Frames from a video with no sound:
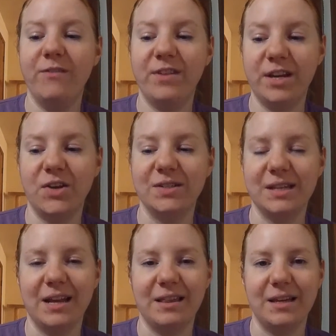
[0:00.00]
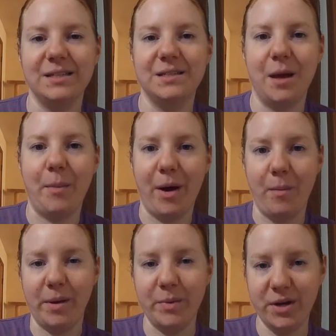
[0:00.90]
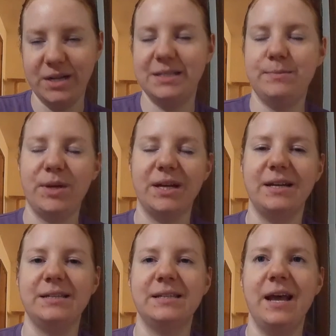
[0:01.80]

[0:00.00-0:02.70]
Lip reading: videos like this about my books, because